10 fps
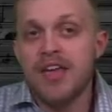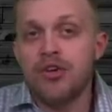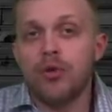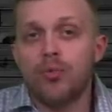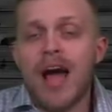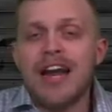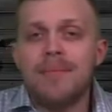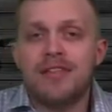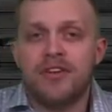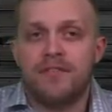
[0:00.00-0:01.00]
You're right
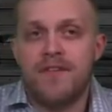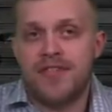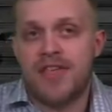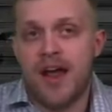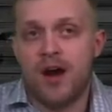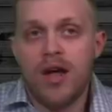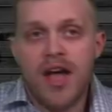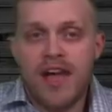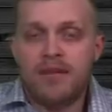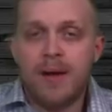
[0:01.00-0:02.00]
about the fit there,
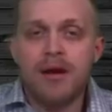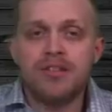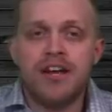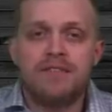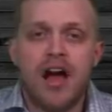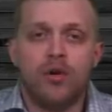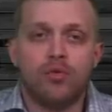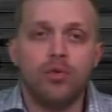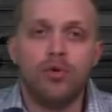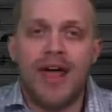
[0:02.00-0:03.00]
and the Bears have
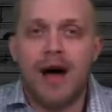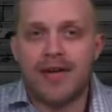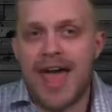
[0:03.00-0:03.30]
not ruled out